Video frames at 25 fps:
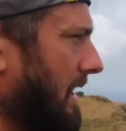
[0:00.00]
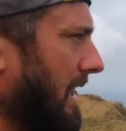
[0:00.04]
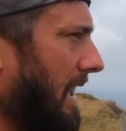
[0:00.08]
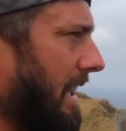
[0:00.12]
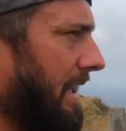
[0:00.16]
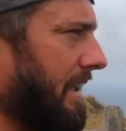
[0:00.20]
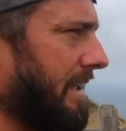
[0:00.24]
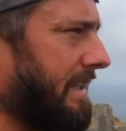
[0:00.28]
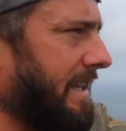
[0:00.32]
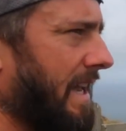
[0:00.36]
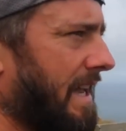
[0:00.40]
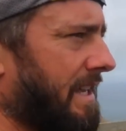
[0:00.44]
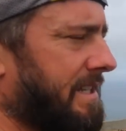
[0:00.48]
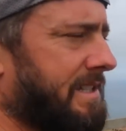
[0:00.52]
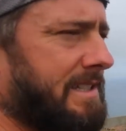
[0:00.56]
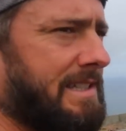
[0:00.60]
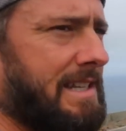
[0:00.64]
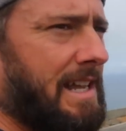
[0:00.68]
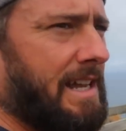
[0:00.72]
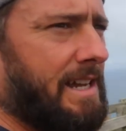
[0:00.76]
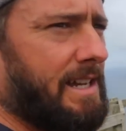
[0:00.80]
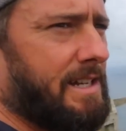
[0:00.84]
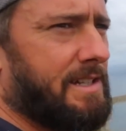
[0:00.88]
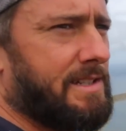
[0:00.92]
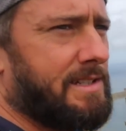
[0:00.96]
And I guess,
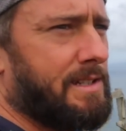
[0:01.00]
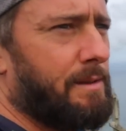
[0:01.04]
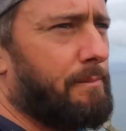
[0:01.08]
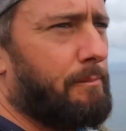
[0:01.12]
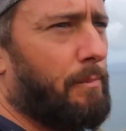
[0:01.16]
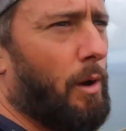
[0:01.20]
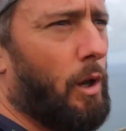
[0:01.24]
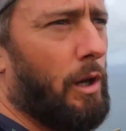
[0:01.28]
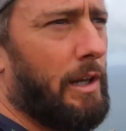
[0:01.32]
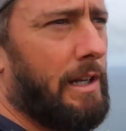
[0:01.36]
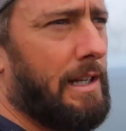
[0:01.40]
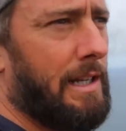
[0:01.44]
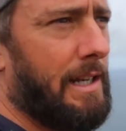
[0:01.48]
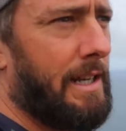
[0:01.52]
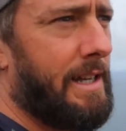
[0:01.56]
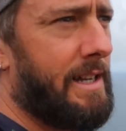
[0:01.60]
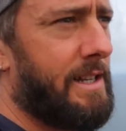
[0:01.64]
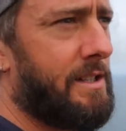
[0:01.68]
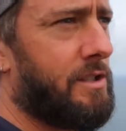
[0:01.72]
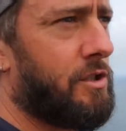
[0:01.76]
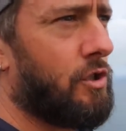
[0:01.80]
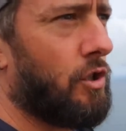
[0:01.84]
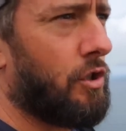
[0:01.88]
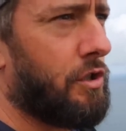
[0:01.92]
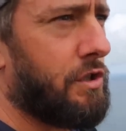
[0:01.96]
like, symbolically,
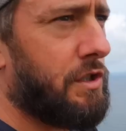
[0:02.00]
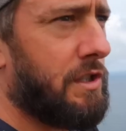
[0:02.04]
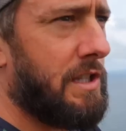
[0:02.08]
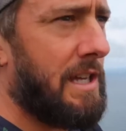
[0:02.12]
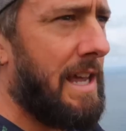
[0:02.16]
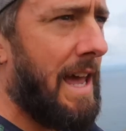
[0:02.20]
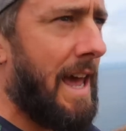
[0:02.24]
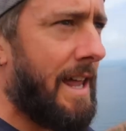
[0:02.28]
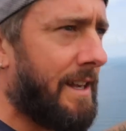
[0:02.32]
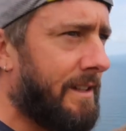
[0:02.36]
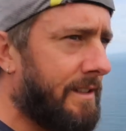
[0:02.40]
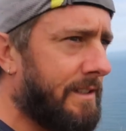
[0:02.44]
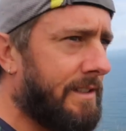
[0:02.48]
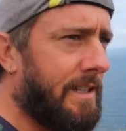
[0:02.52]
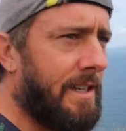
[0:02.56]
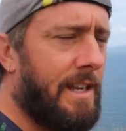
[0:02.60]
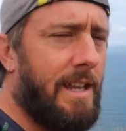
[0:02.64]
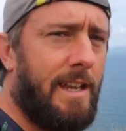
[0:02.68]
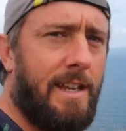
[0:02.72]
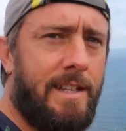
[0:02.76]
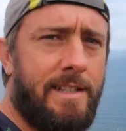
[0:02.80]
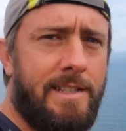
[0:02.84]
it's just the end, innit?